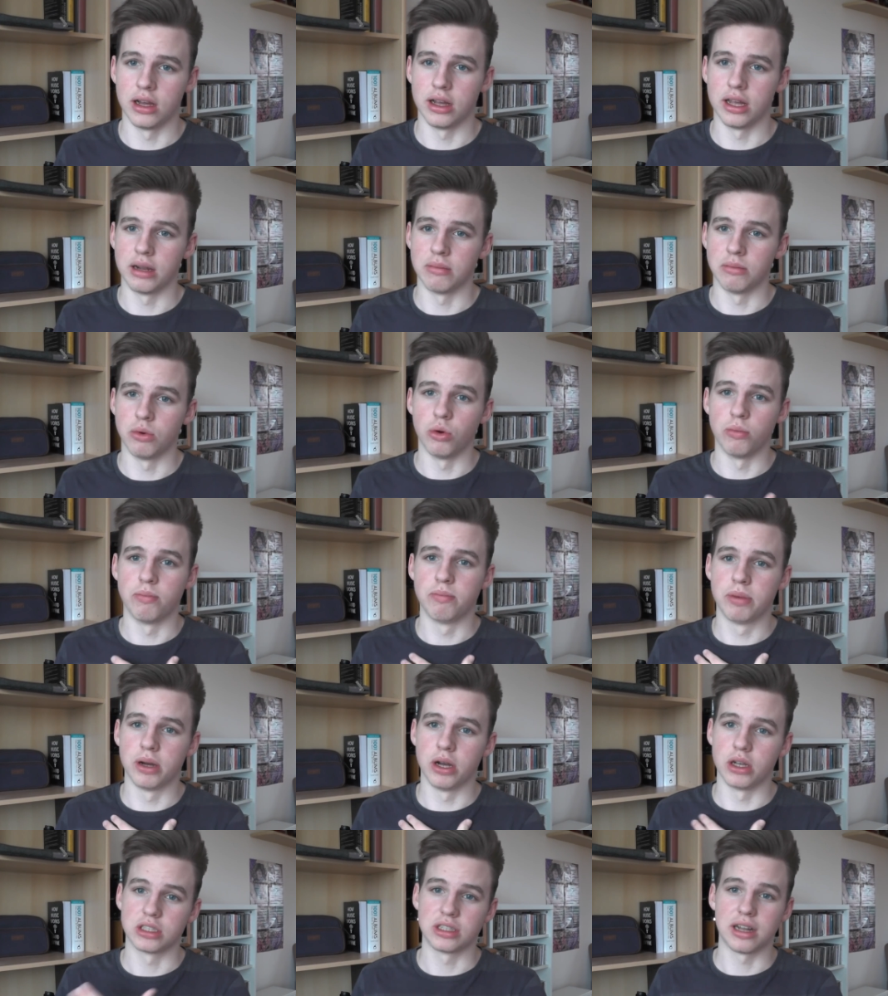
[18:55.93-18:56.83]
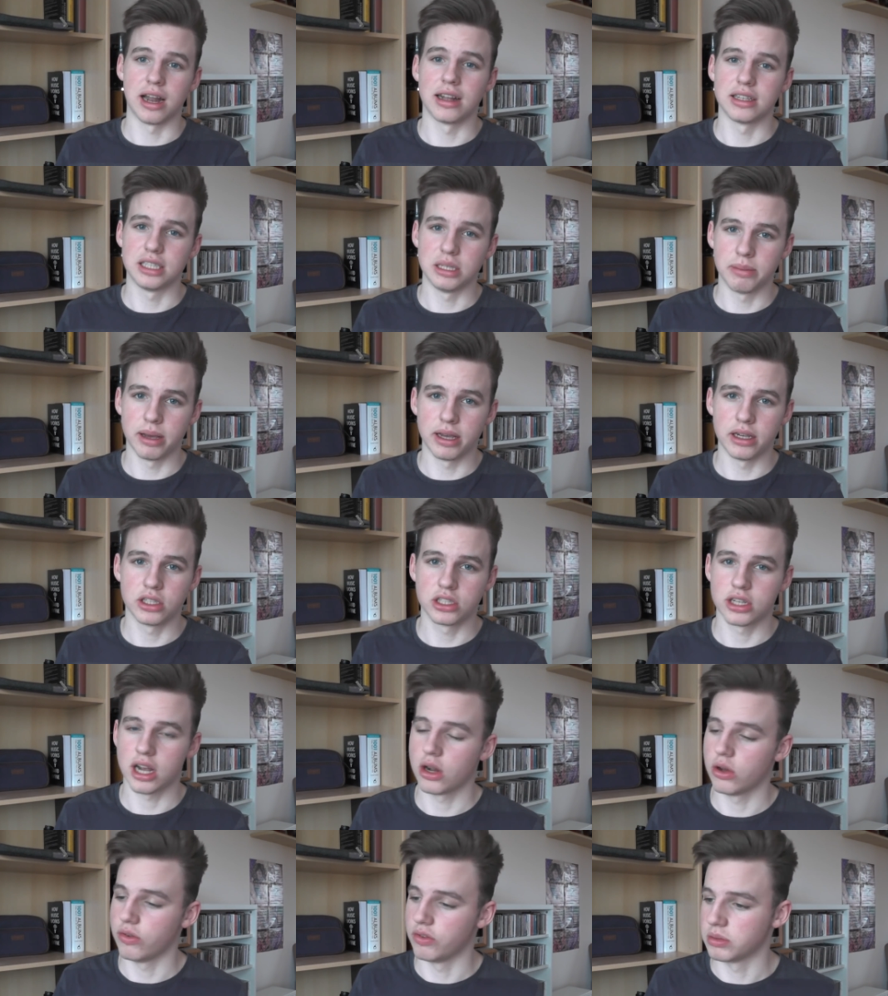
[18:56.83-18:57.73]
in a more personality based
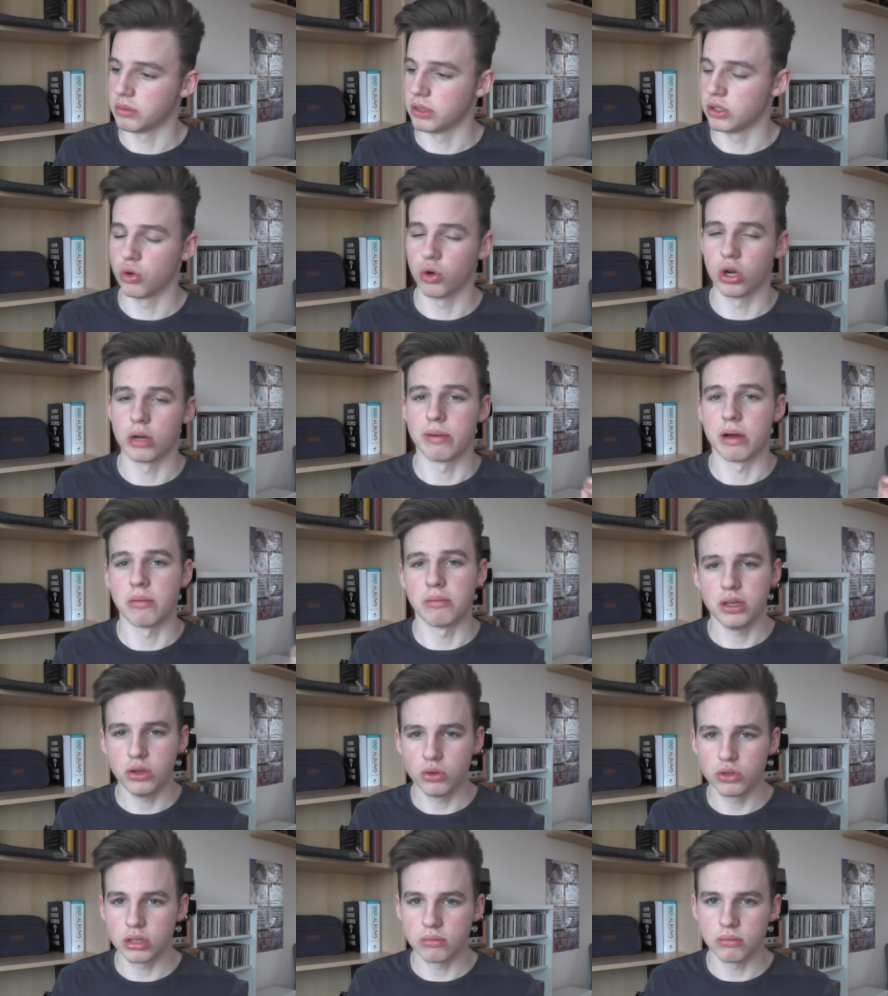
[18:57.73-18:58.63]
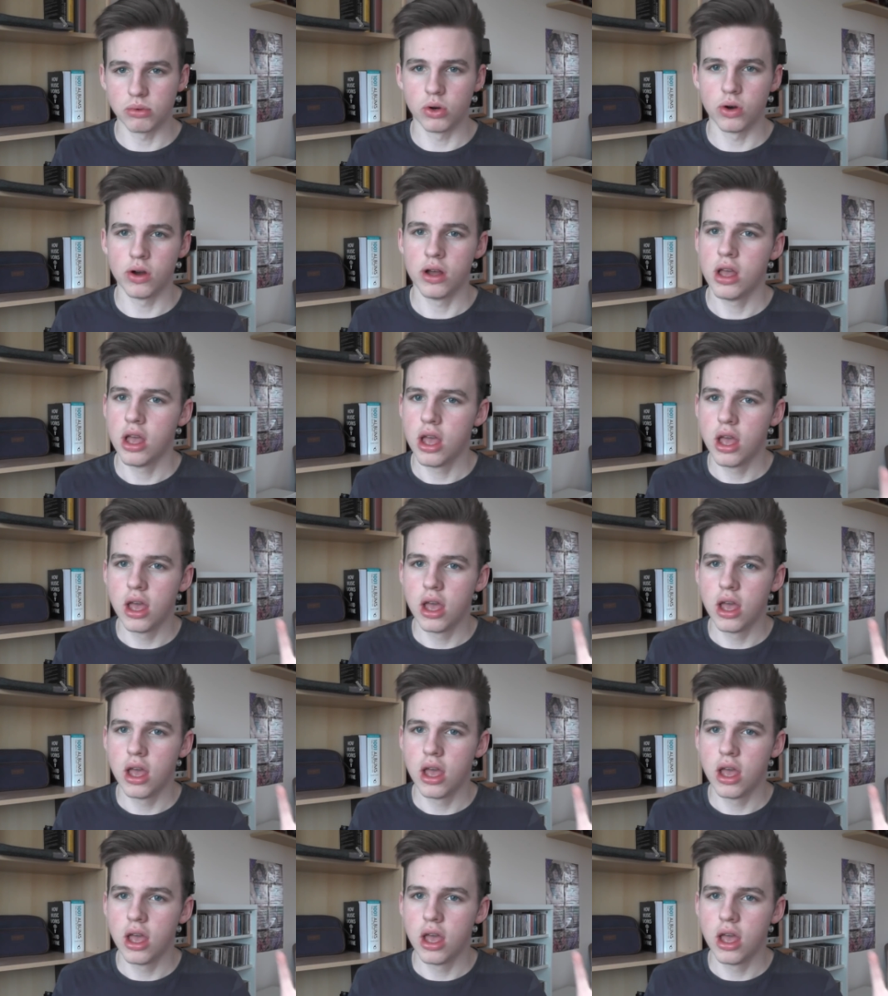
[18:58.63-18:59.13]
channel, if it's me talking about music more,